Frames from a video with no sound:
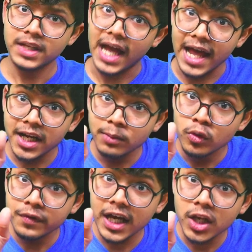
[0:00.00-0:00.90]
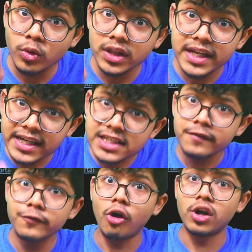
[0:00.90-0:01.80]
And removing a node in the linked list,
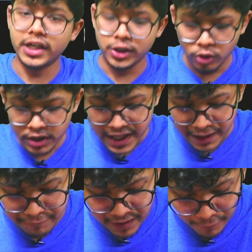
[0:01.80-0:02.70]
we already know, we have